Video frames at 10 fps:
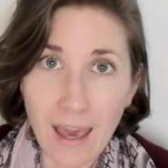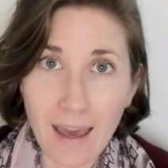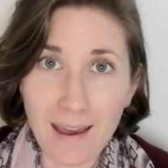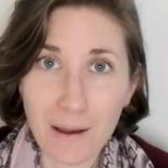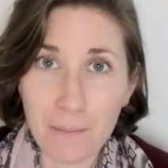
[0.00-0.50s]

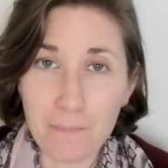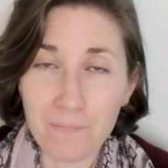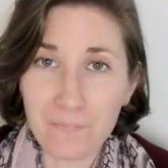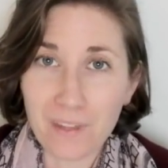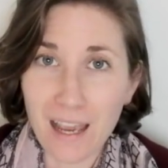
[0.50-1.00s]

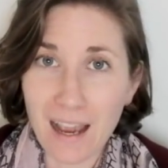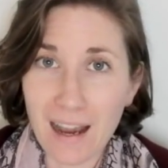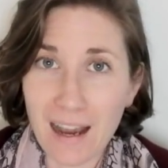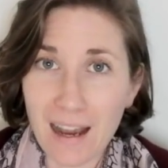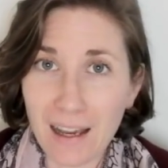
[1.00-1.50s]
Um,
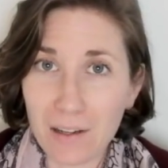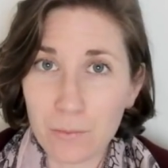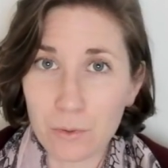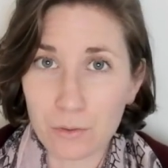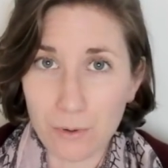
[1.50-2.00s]
I
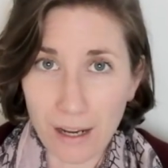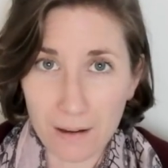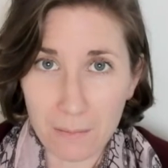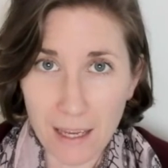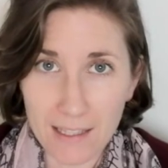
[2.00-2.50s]
would
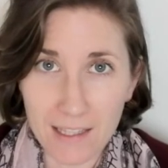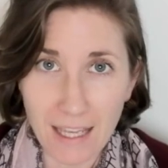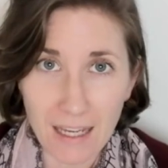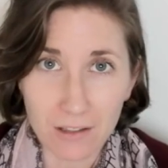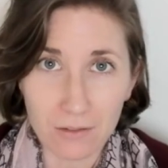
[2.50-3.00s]
recommend
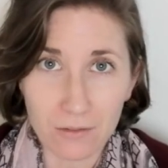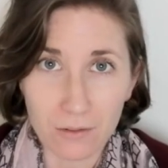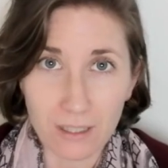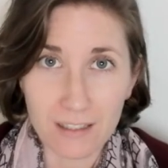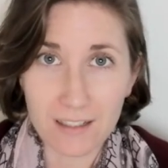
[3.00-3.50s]
that you
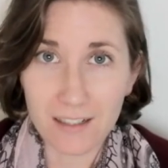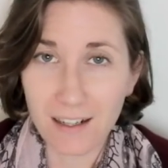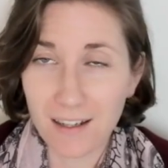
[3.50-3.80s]
do it